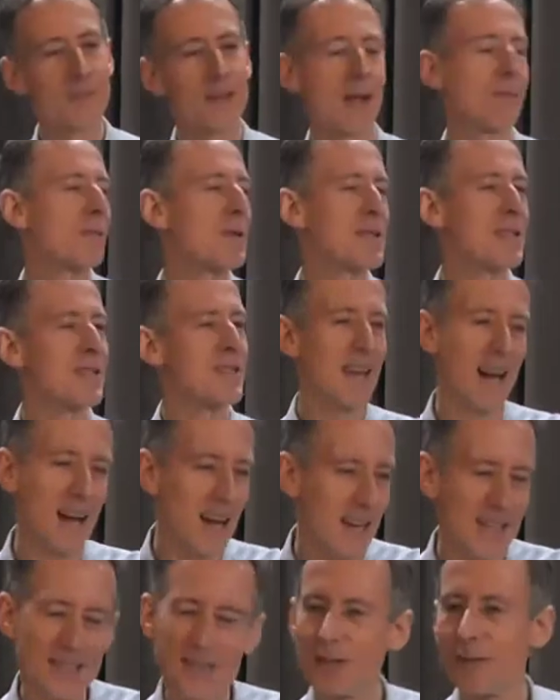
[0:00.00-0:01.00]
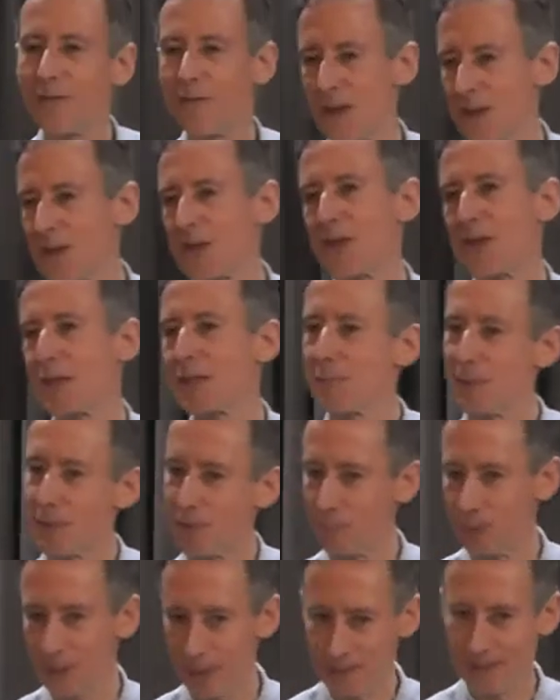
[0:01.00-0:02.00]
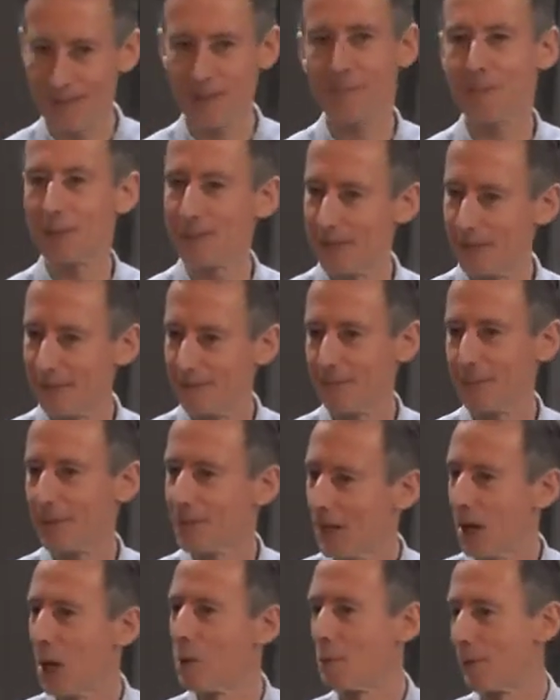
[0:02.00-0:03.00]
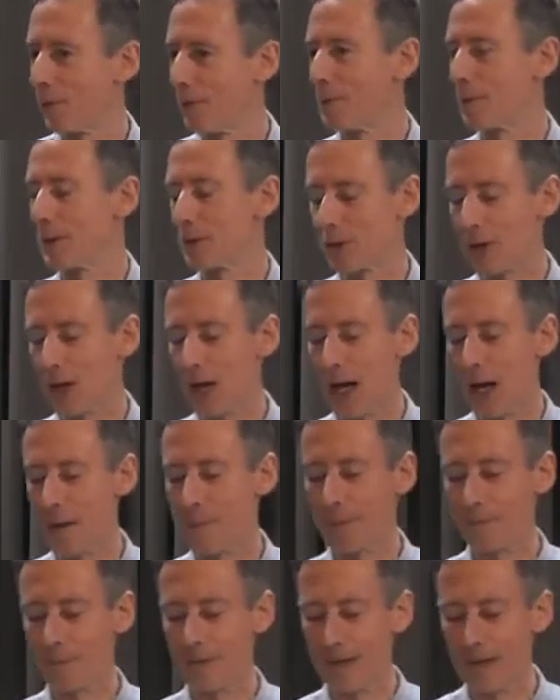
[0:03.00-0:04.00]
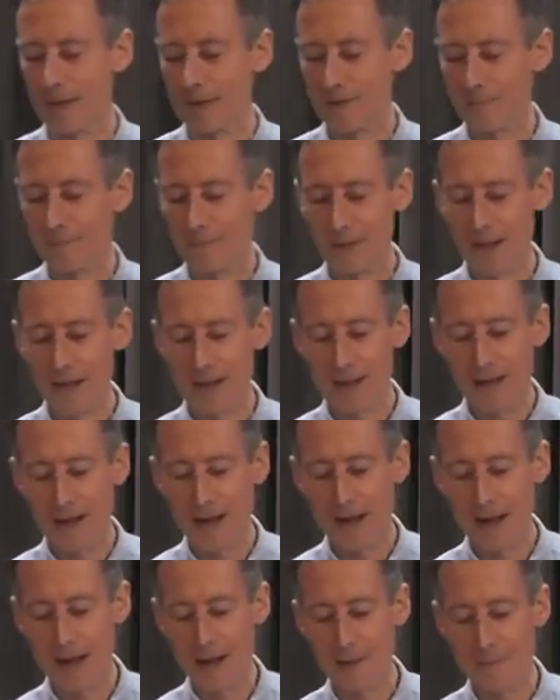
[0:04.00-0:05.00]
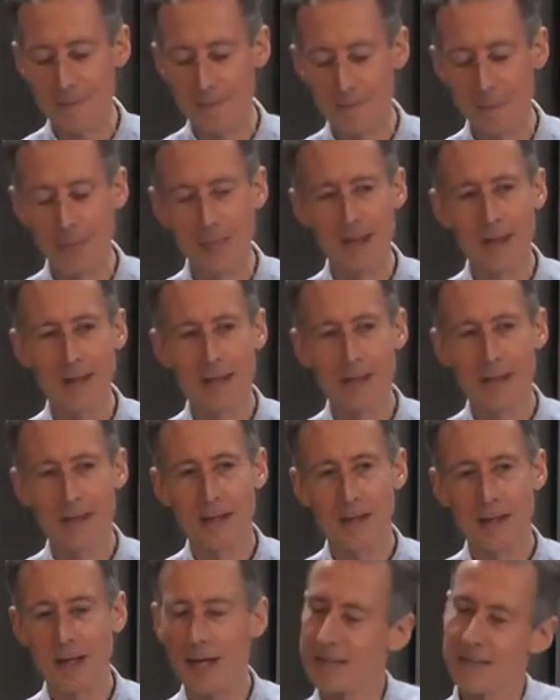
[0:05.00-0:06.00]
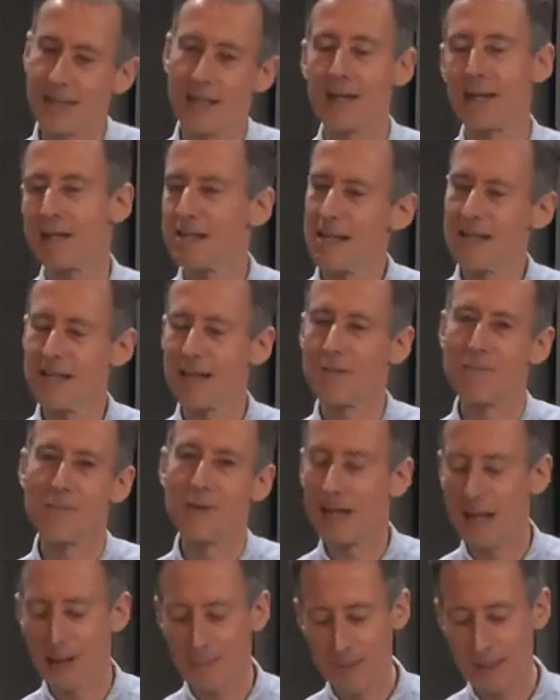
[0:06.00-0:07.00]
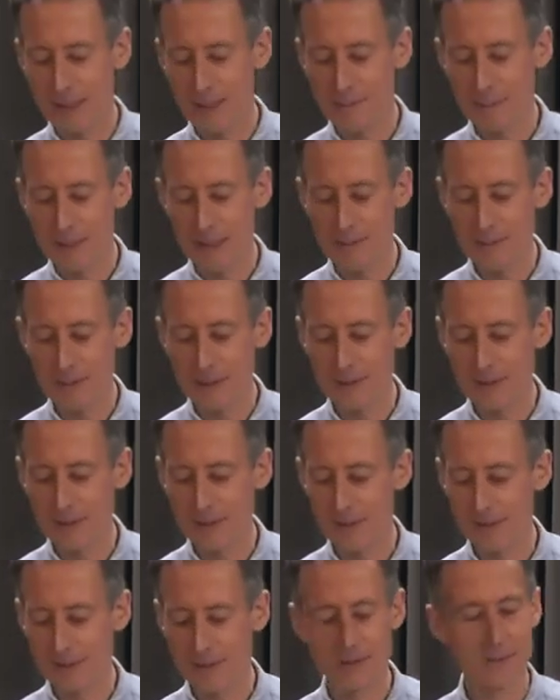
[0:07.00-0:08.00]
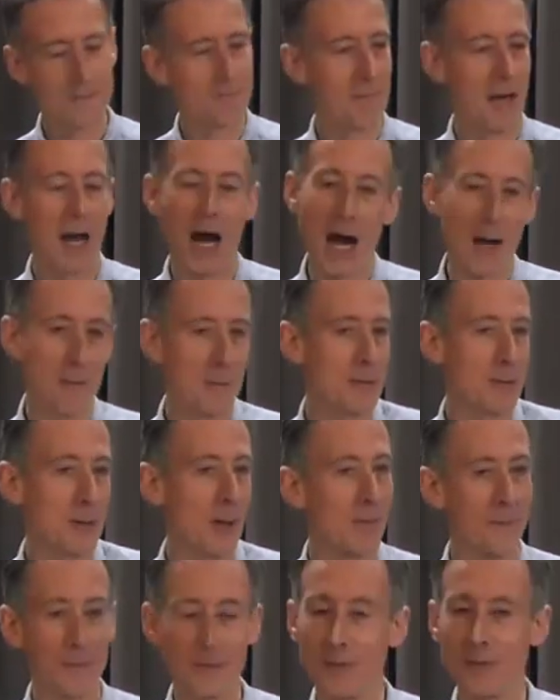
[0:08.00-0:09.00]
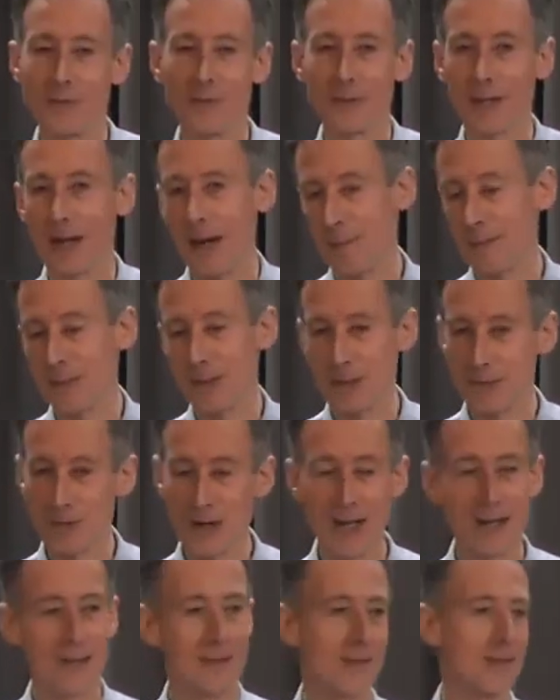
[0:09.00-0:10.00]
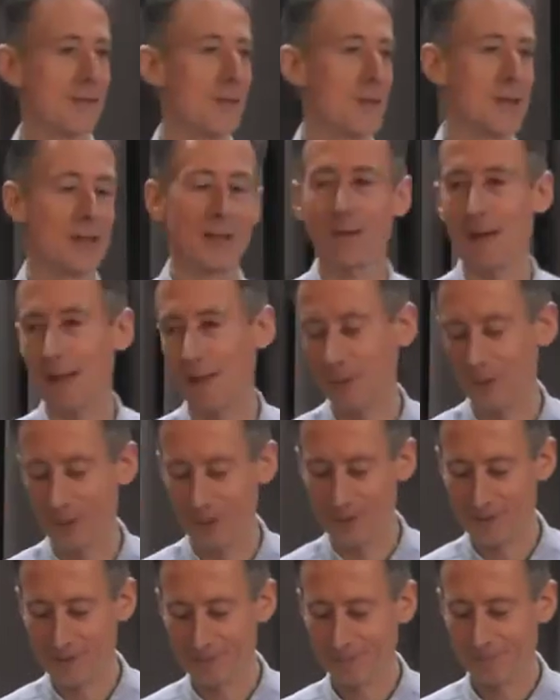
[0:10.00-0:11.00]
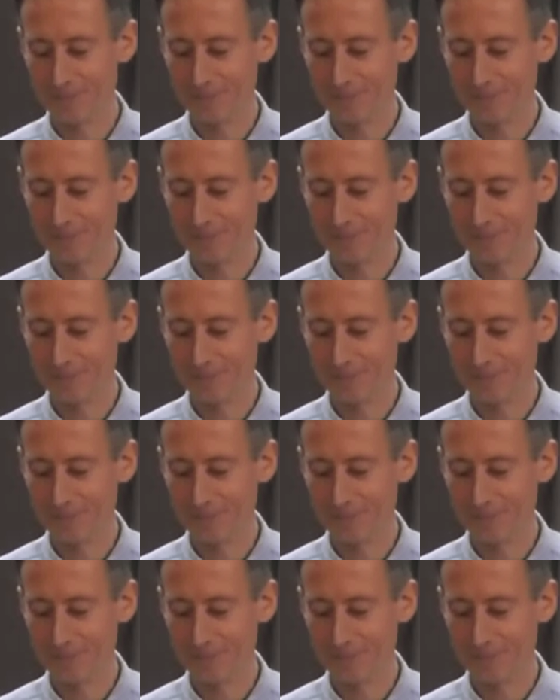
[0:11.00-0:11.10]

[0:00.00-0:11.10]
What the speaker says: It wasn't nasty or vicious, but it was a homophobic jibe, really. As I said, it didn't really upset me because I was confident that I was straight, or so I thought.